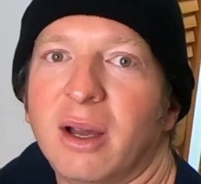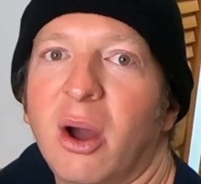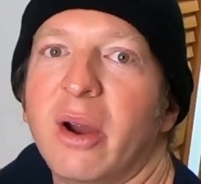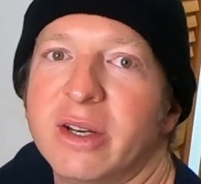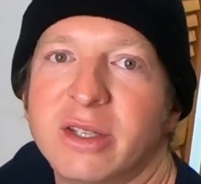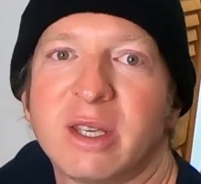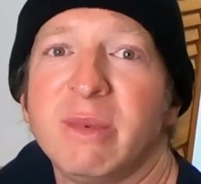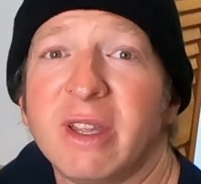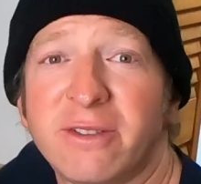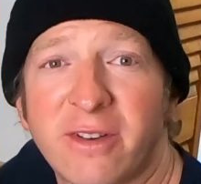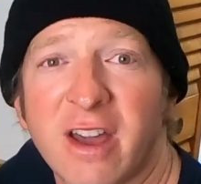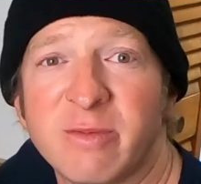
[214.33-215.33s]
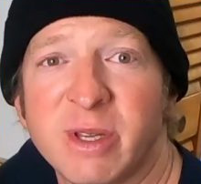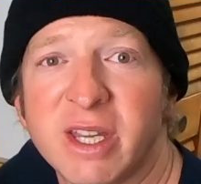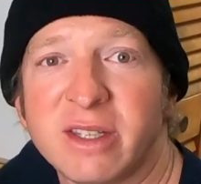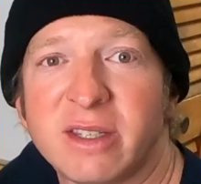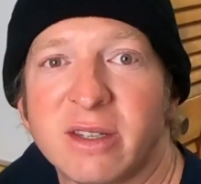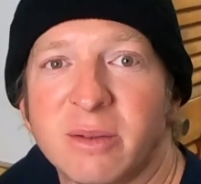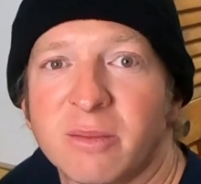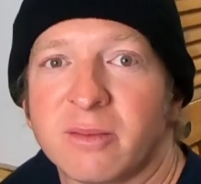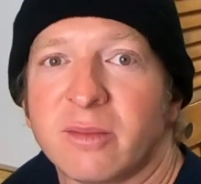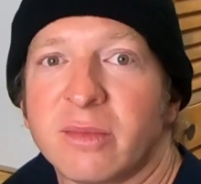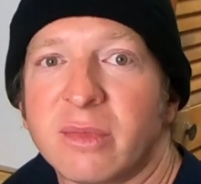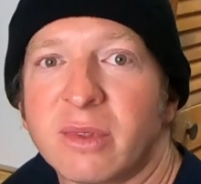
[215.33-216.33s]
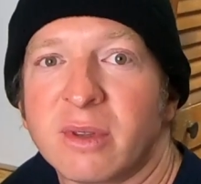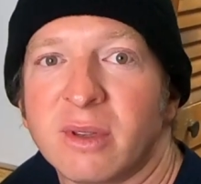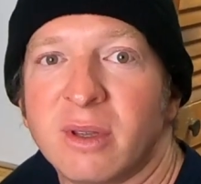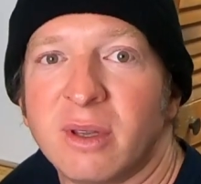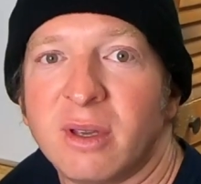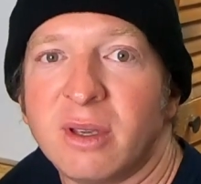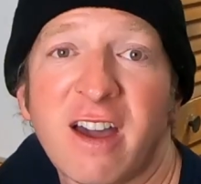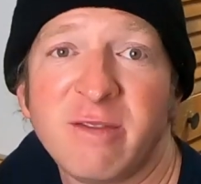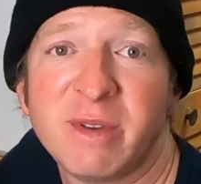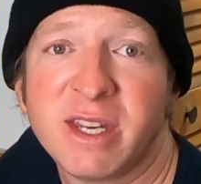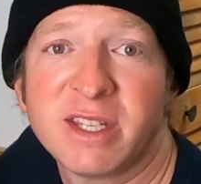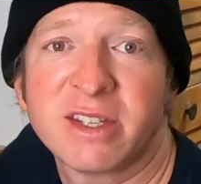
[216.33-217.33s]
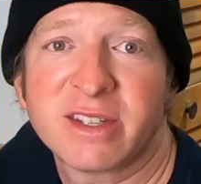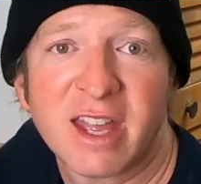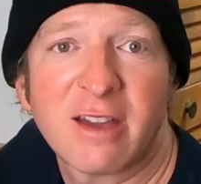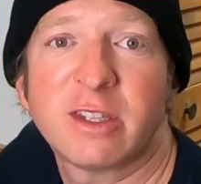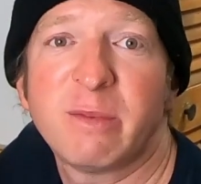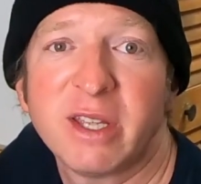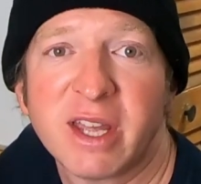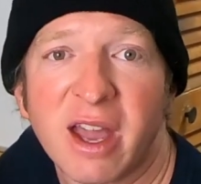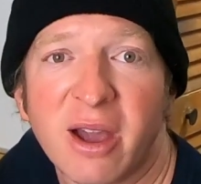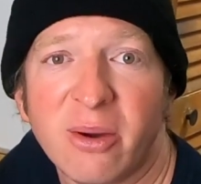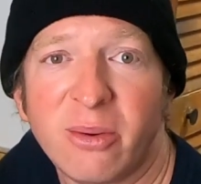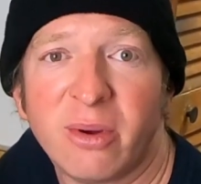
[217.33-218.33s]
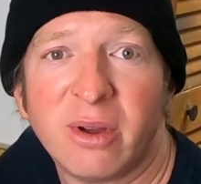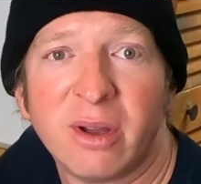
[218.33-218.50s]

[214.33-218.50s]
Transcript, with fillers: All right, just give me like 5 minutes. Please. 5 minutes? Does it have to be now?